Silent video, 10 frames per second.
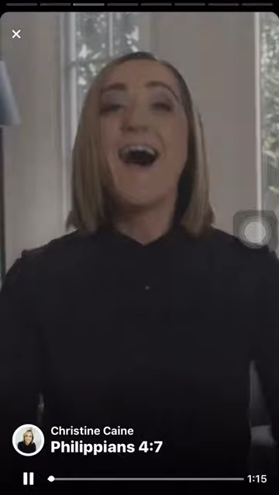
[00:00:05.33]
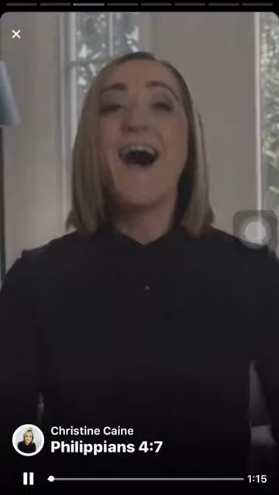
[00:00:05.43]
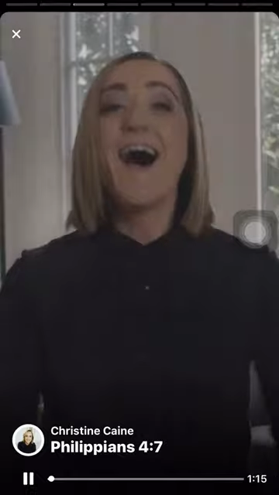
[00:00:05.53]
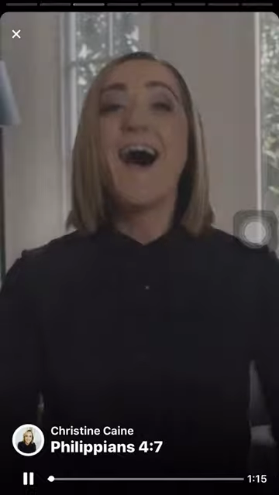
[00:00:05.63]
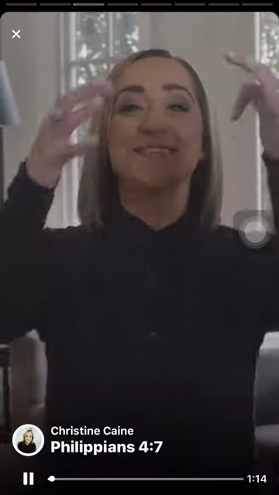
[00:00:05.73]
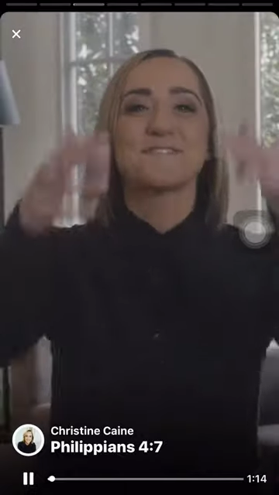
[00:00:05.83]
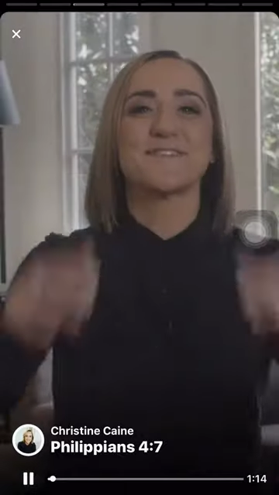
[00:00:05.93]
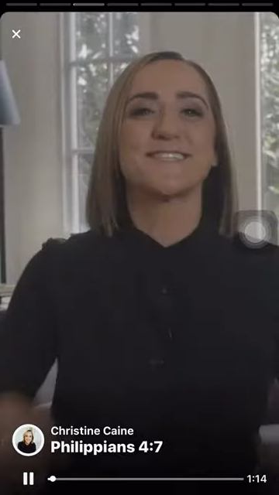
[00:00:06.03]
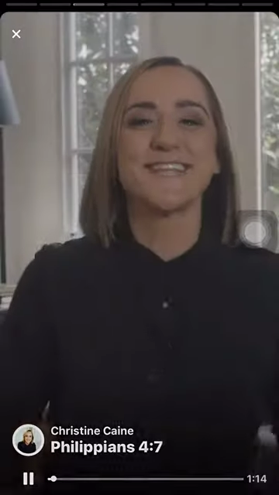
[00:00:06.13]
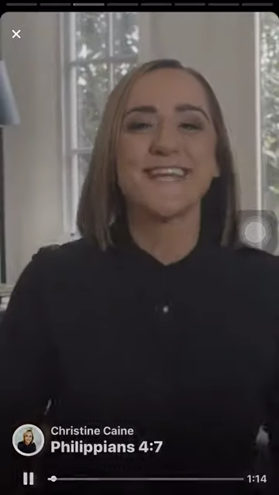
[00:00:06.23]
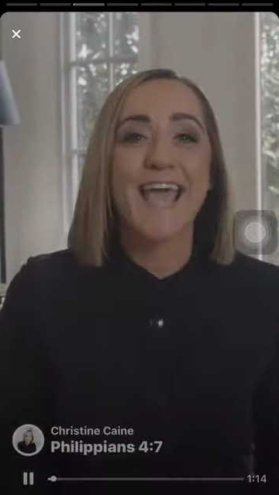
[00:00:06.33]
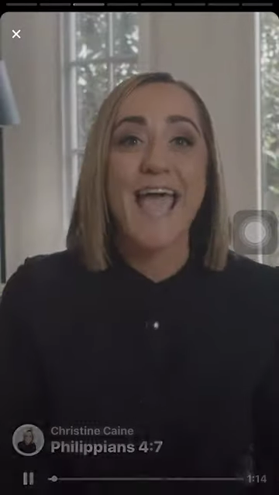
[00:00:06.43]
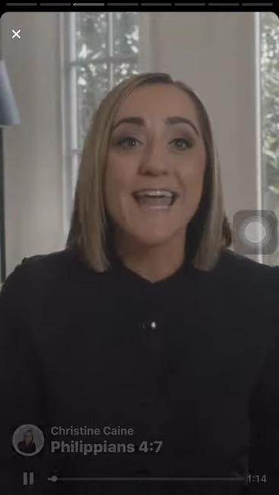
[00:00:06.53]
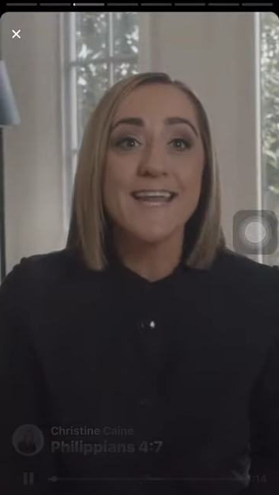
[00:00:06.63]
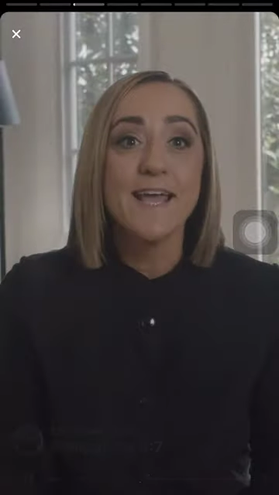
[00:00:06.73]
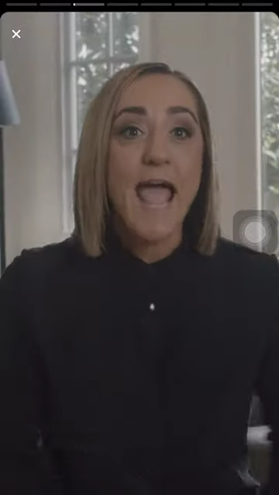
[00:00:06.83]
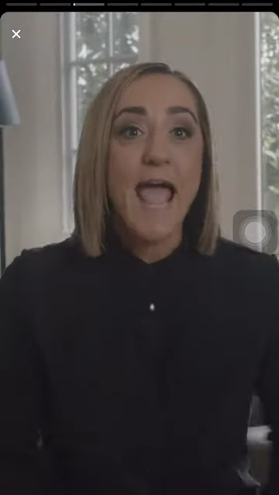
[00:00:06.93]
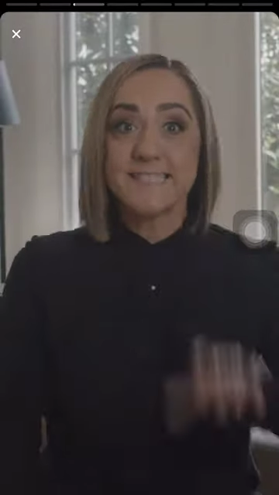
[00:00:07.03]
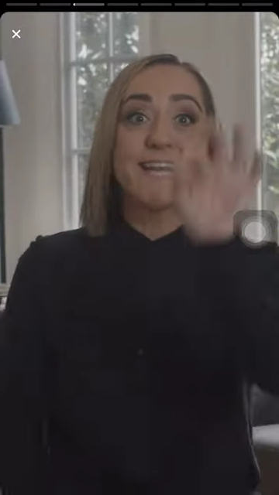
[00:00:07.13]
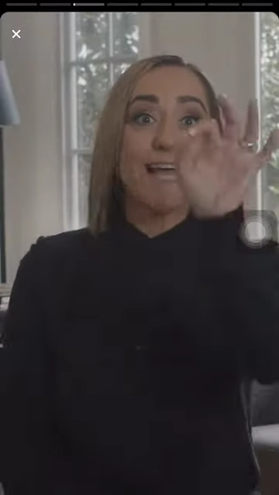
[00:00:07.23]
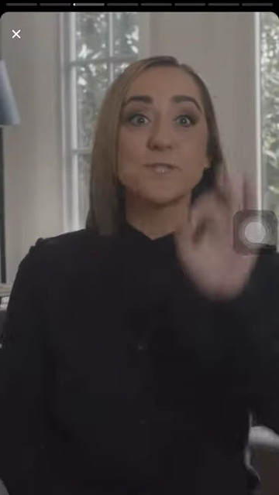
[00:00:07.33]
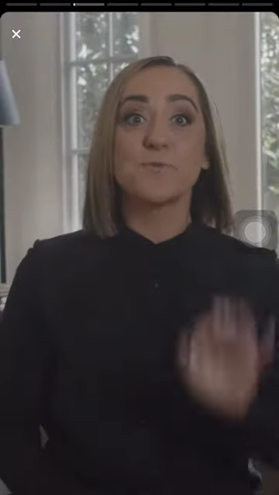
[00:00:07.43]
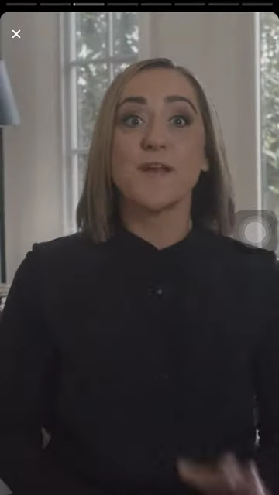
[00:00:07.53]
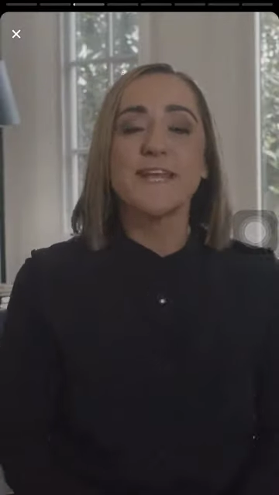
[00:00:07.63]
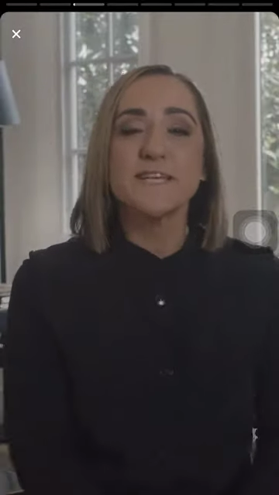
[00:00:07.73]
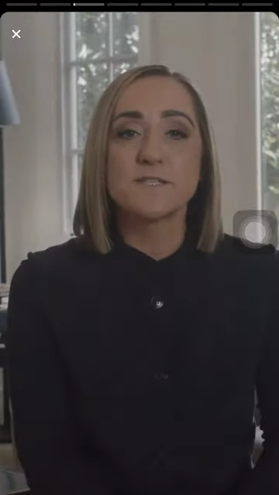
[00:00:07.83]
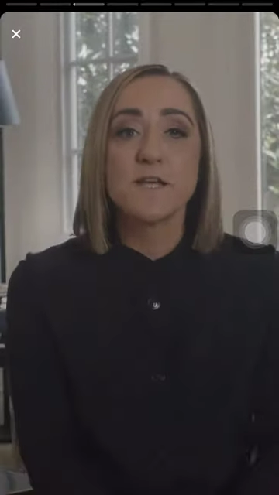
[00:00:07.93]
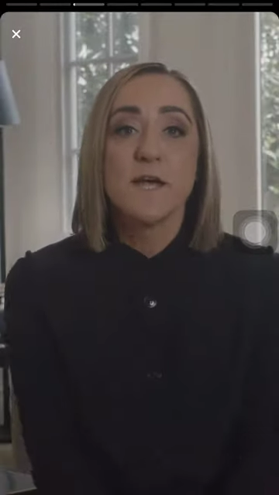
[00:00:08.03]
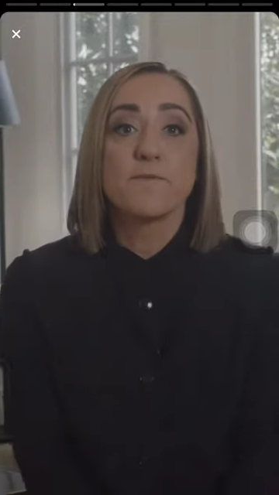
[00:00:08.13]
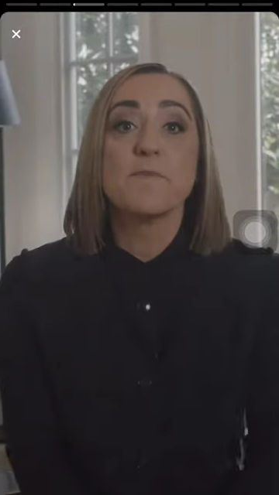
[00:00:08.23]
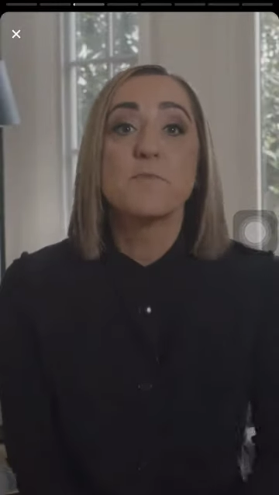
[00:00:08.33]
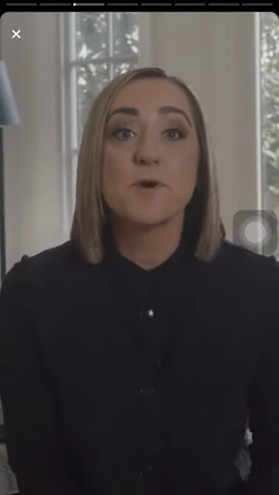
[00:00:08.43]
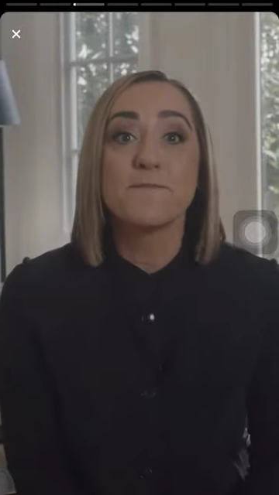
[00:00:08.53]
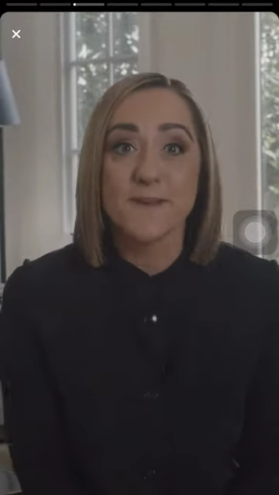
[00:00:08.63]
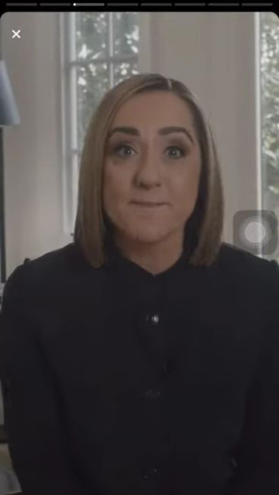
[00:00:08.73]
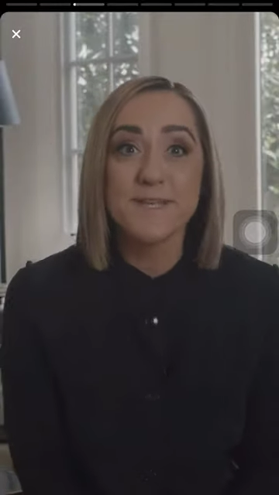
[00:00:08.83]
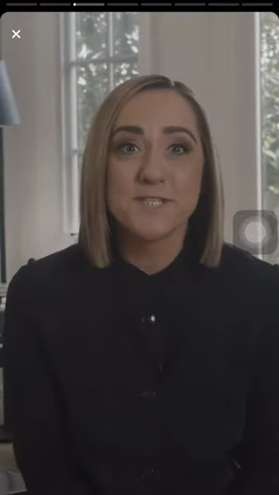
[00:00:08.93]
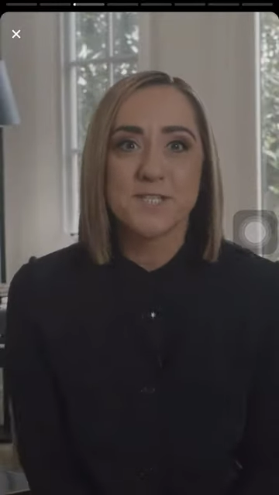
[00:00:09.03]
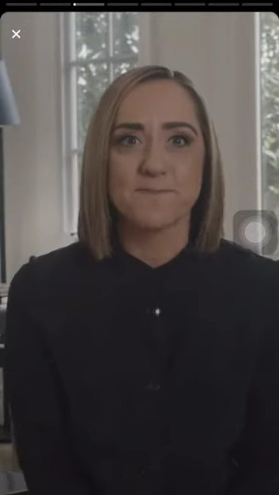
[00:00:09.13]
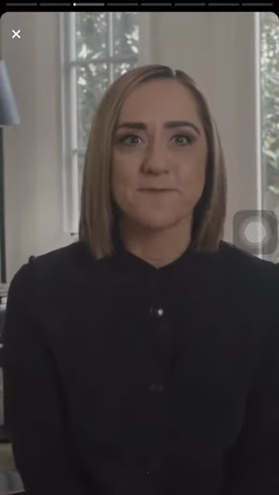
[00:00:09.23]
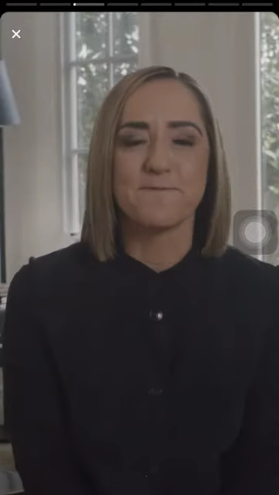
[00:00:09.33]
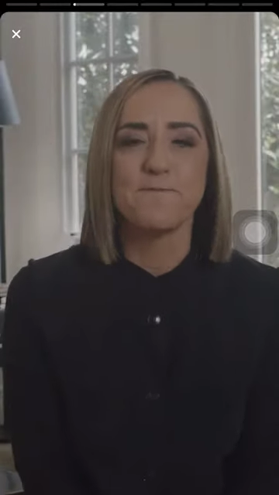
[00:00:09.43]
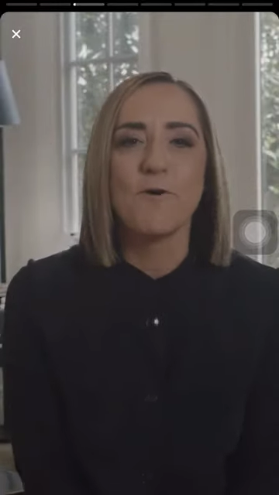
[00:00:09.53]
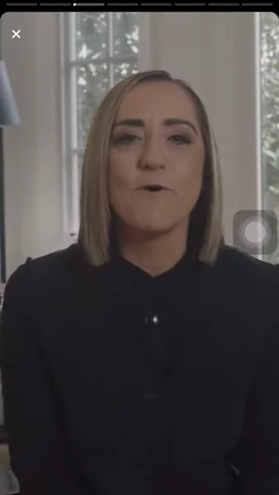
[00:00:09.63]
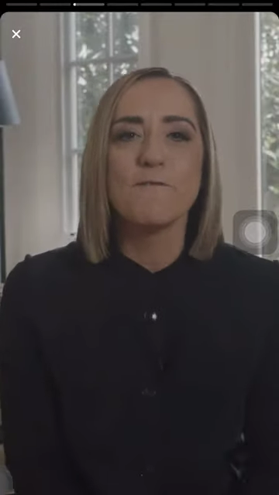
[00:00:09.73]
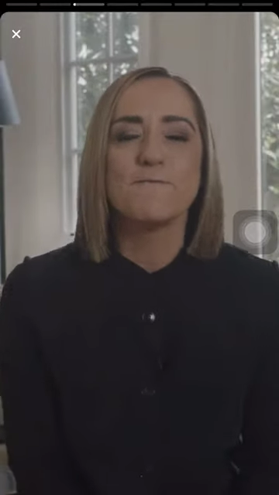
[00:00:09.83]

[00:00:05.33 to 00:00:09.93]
Hi, this is Christine Caine, and today's reading is from the book of Philippians, chapter 4,